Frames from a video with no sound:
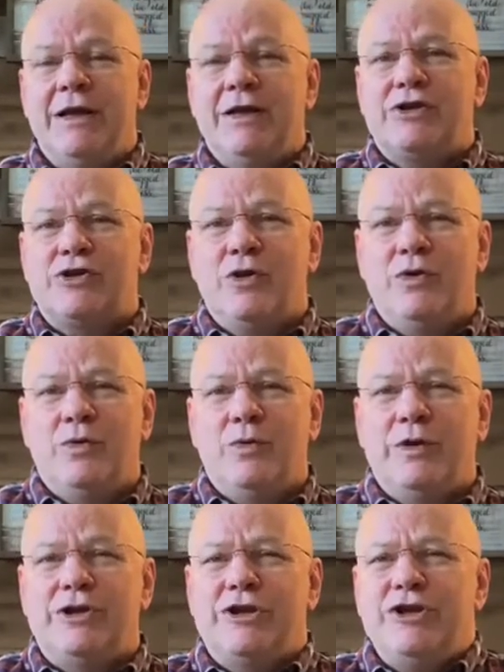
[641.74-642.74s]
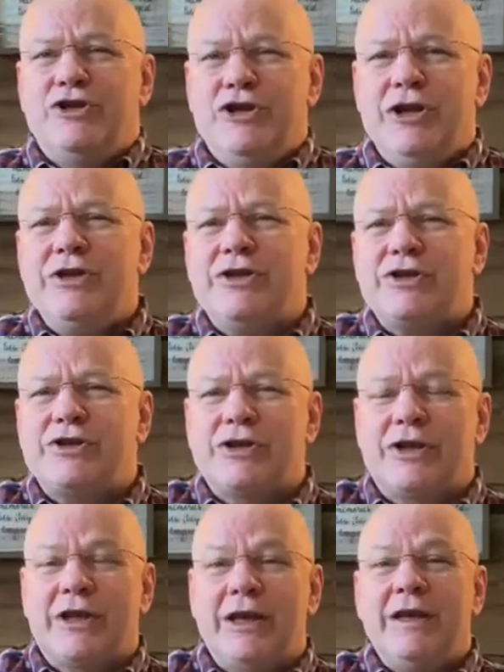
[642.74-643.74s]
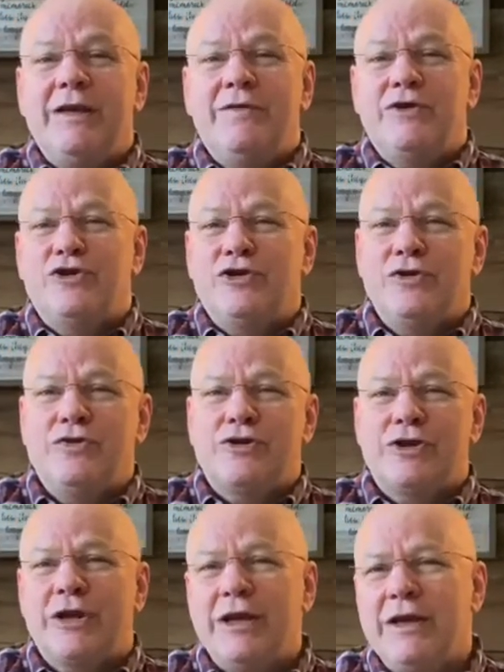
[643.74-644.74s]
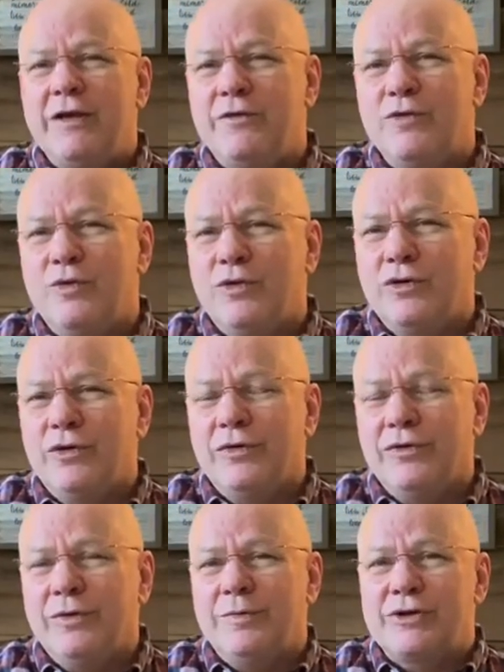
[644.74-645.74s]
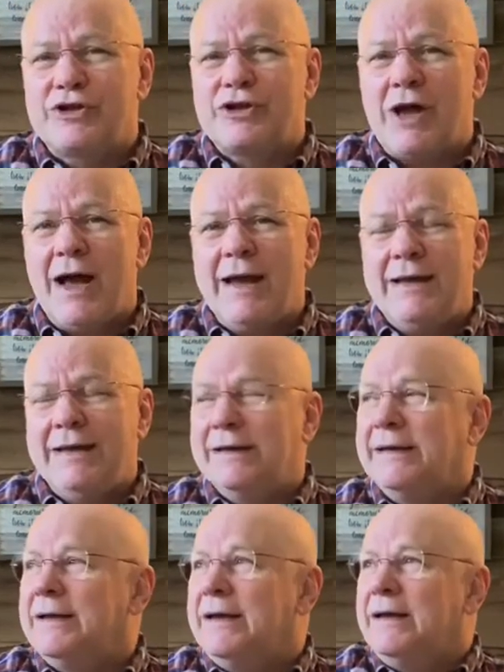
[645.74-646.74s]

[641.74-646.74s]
so we see Jesus, the King of the Jews, the King of the world, the Messiah,